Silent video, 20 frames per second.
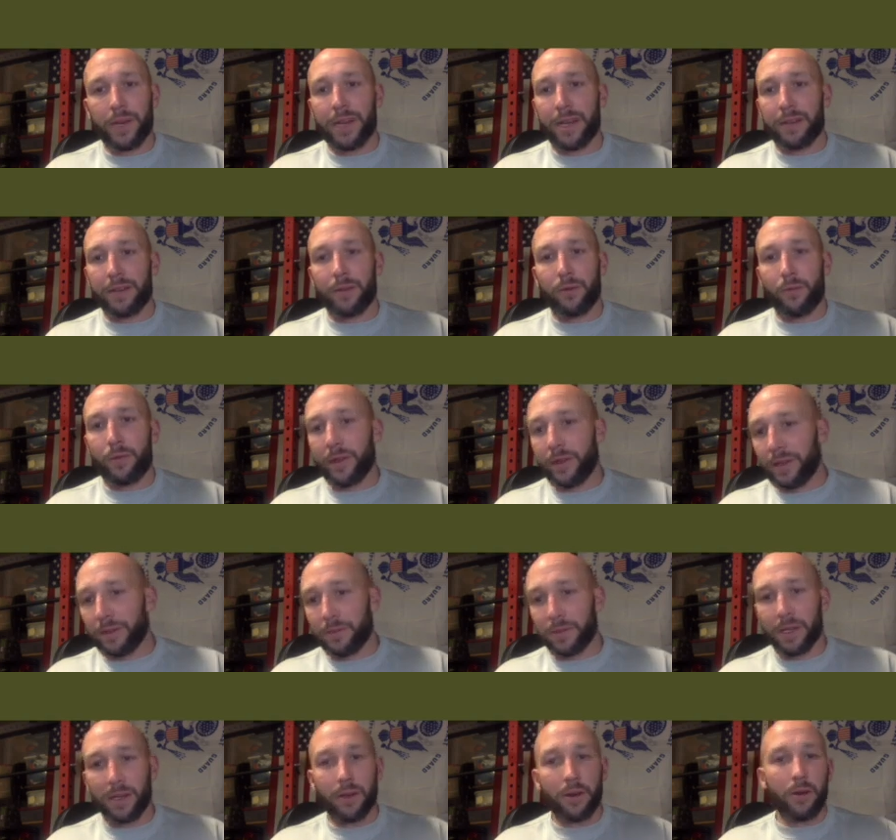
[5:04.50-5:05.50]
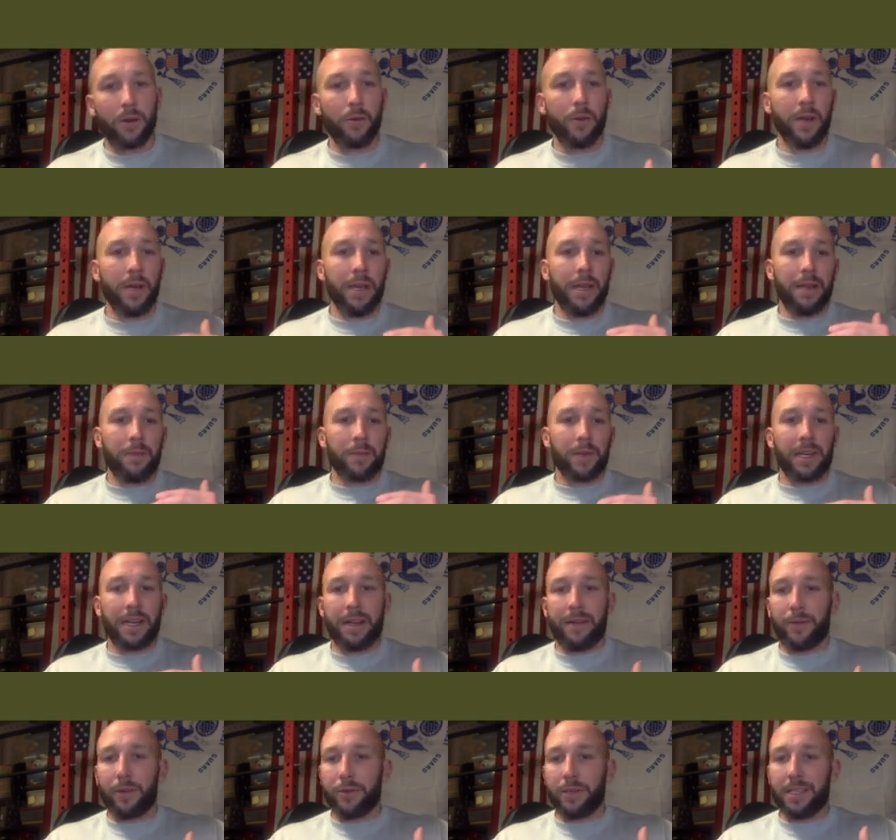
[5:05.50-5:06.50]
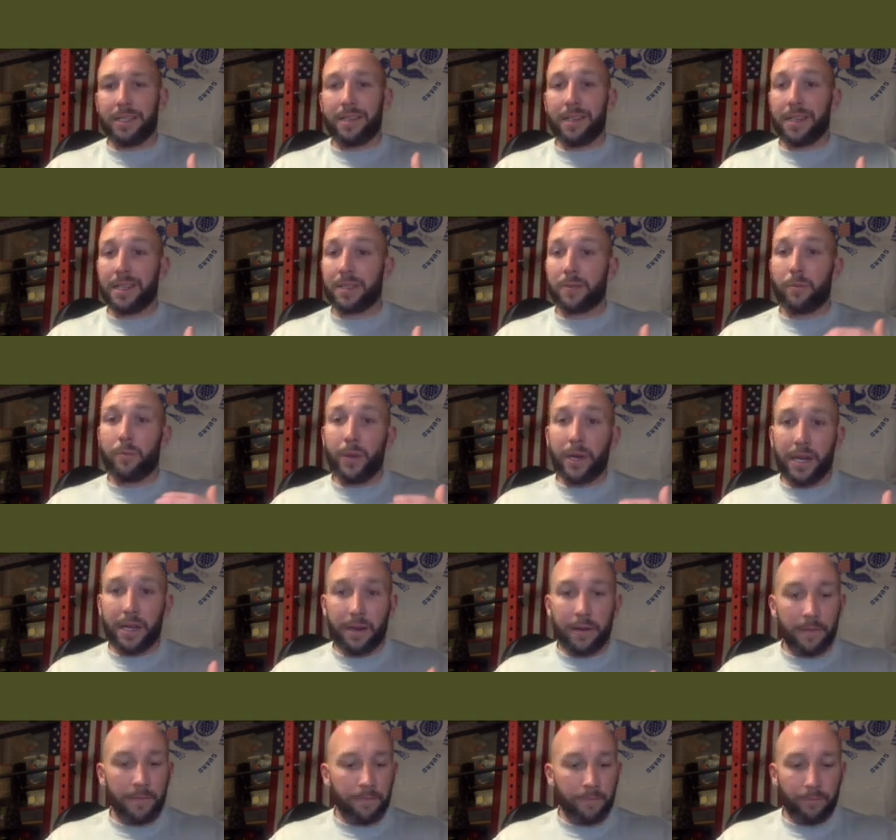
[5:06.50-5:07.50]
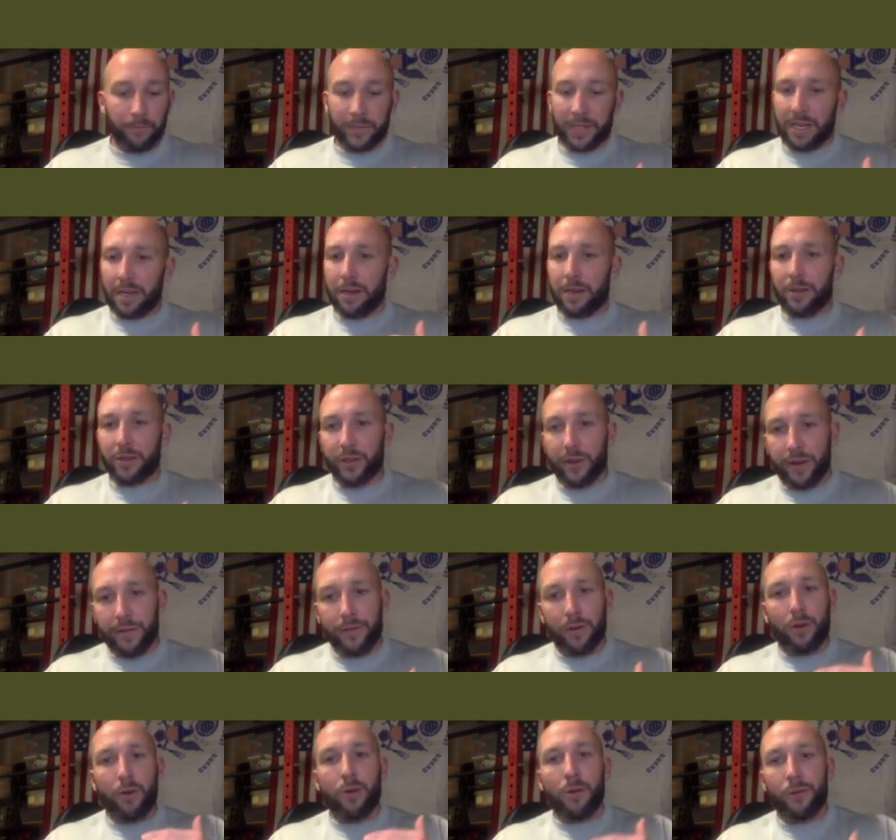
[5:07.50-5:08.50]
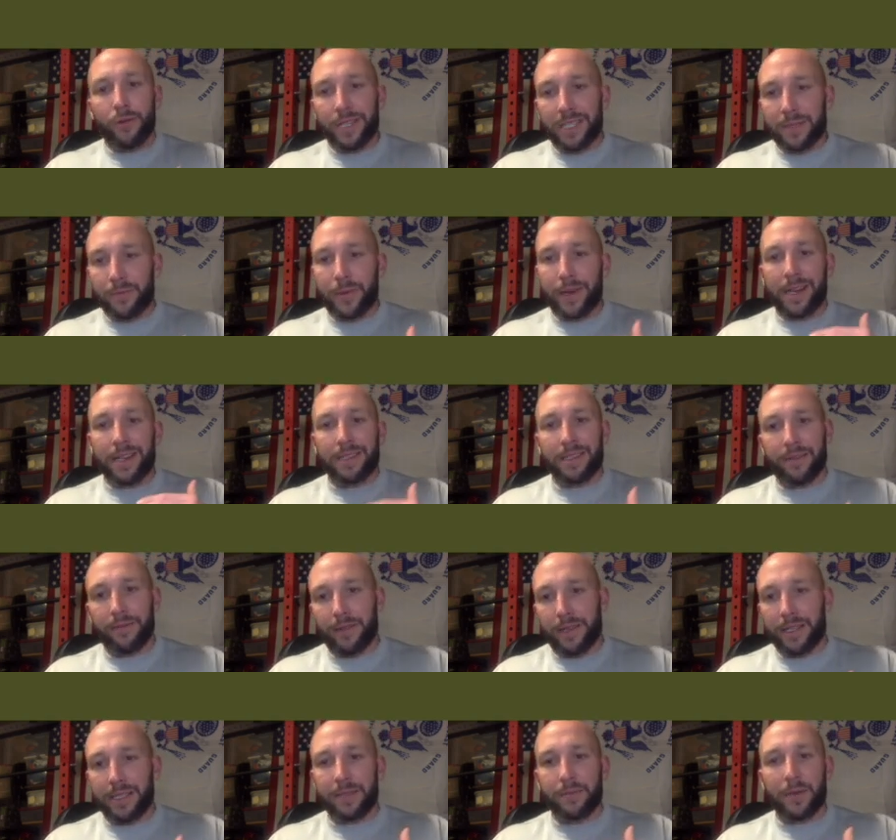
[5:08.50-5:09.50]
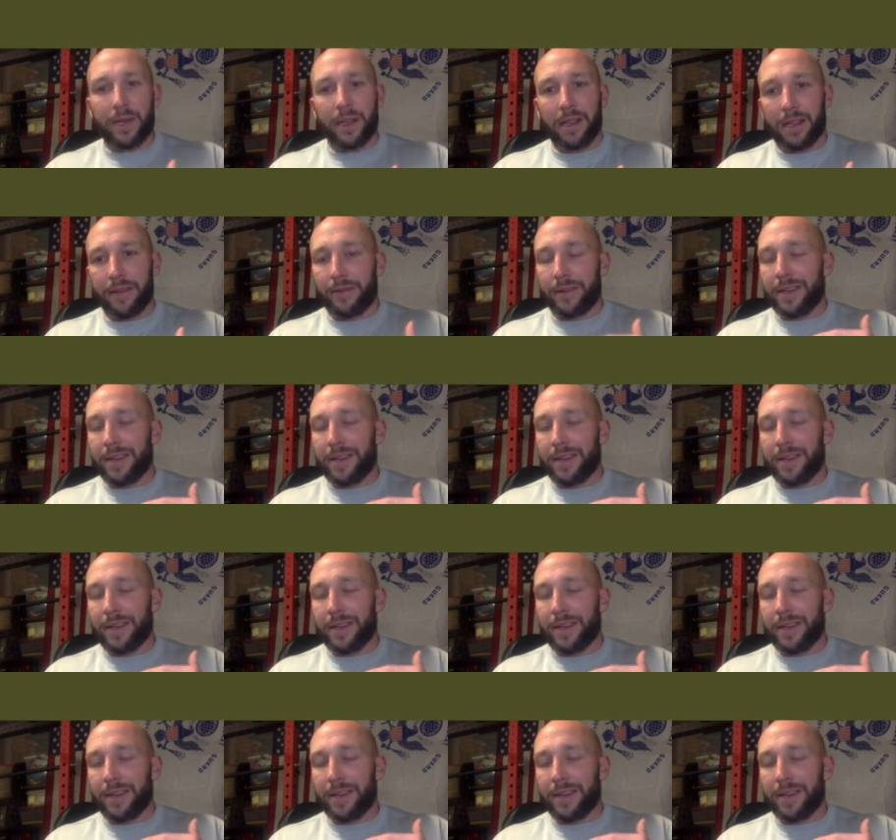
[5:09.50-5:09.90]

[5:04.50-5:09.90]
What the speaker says: I don't want them to go. I'm going to have all these things, but I also have all these positive things in my life.